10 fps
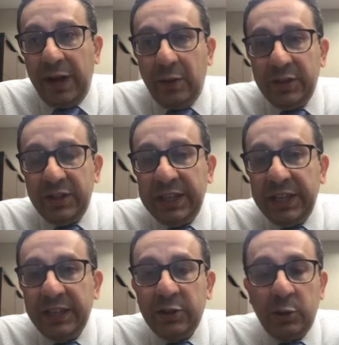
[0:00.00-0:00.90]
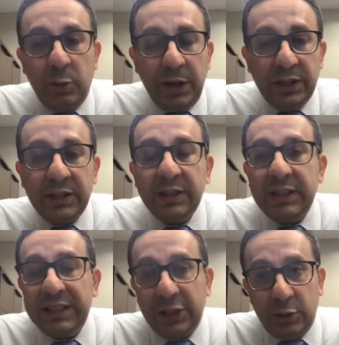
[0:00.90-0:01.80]
hours daily, so you might
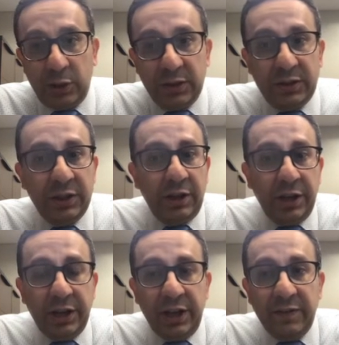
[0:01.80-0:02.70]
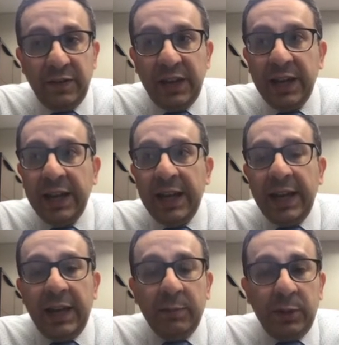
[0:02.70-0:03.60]
need to consider NIV
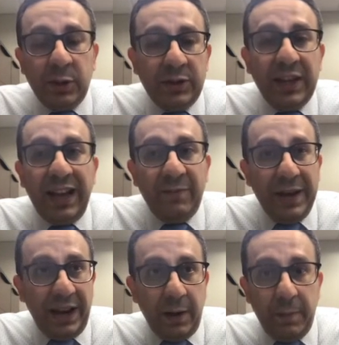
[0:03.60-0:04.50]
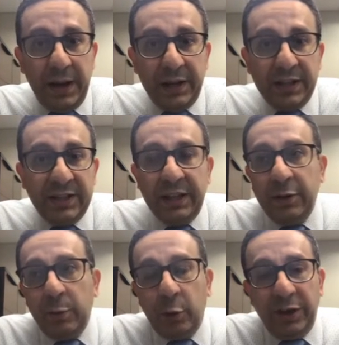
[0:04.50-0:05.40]
because they have backup batteries and
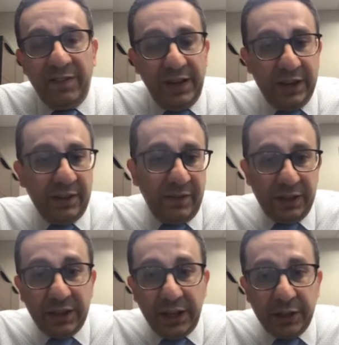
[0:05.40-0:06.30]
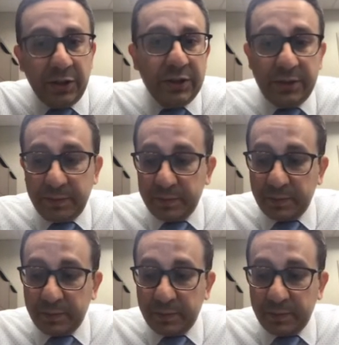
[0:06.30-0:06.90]
they're more effective ventilators.